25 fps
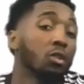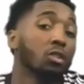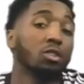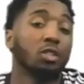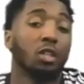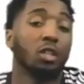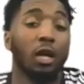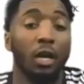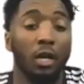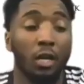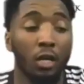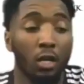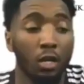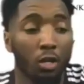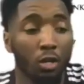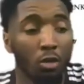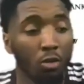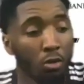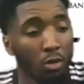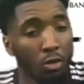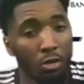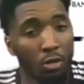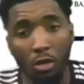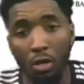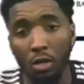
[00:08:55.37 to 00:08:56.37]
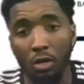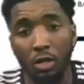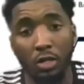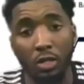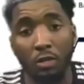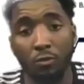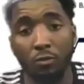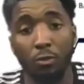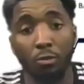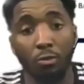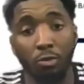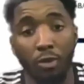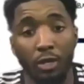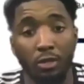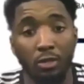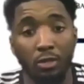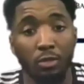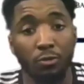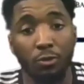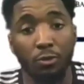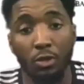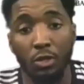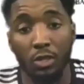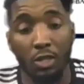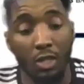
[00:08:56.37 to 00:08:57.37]
go to China, go to all the different
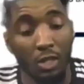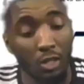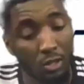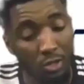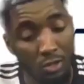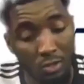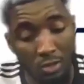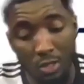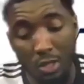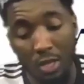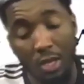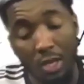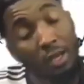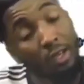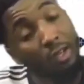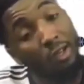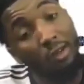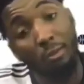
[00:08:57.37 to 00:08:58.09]
places for Adidas,